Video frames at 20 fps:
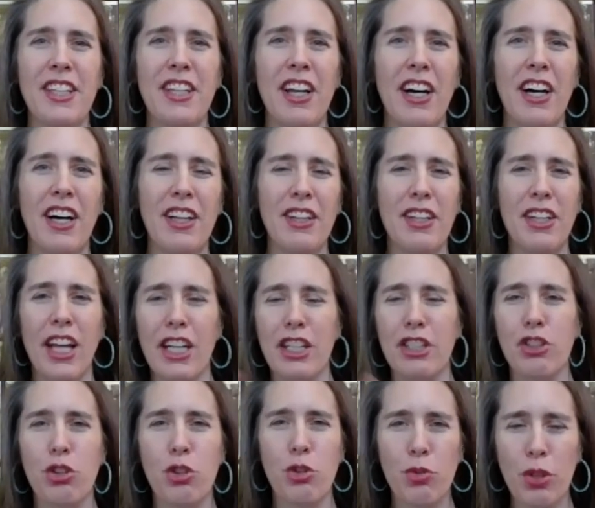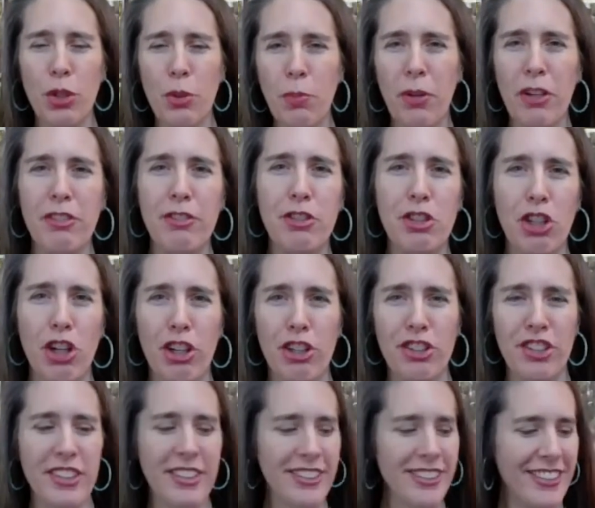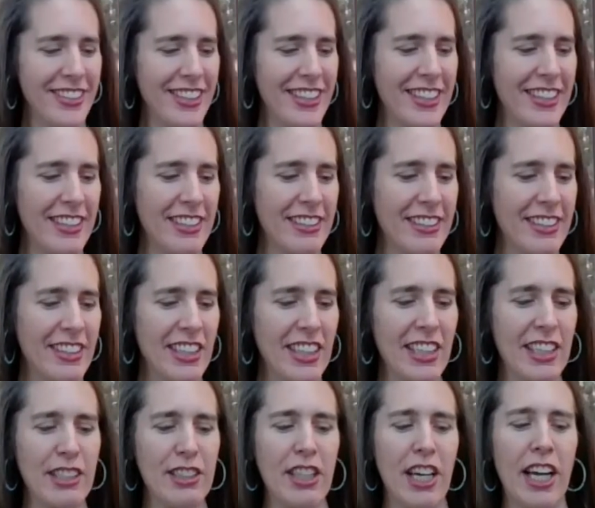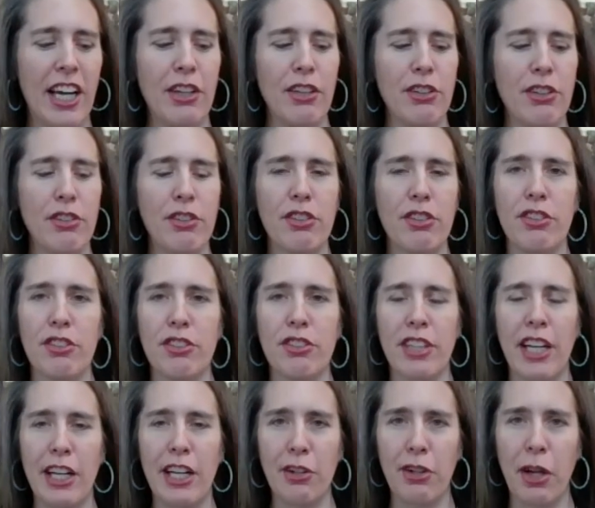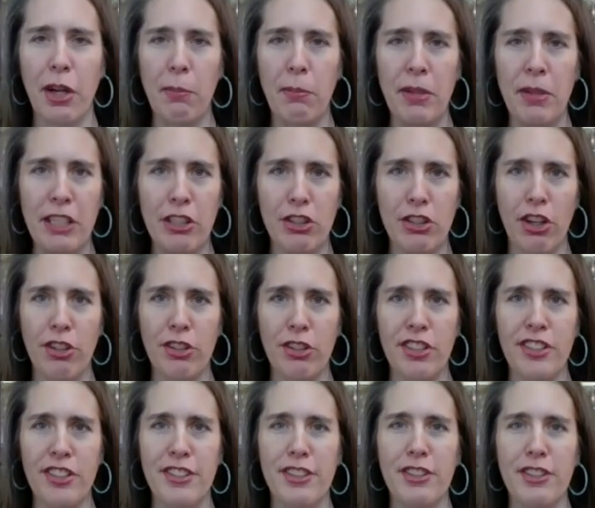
The next group of charges is the title company charges.